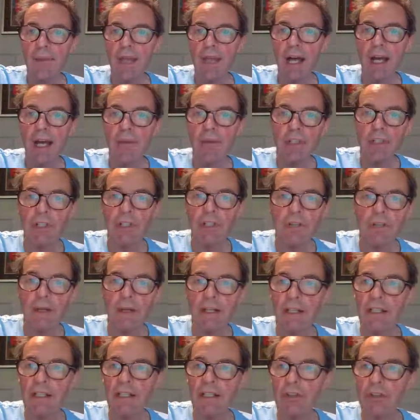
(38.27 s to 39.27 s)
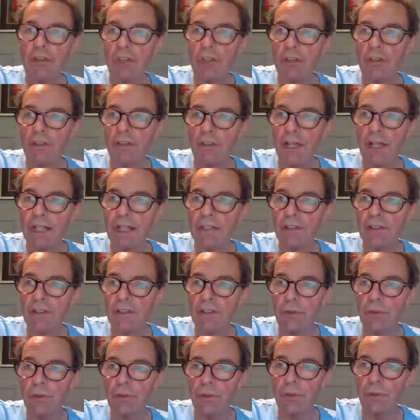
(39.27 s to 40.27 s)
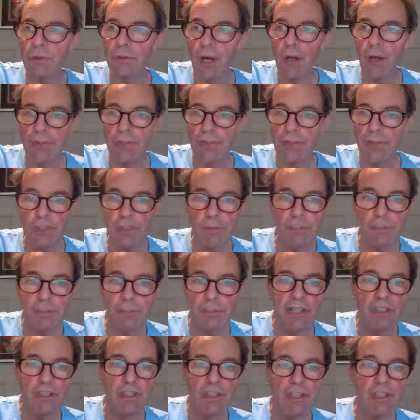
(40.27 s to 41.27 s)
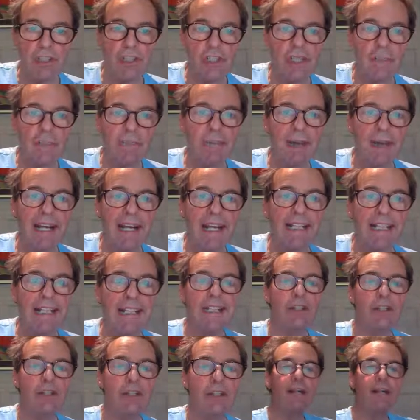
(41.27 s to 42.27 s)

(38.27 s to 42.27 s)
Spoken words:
I would expect this this spread to slip back a little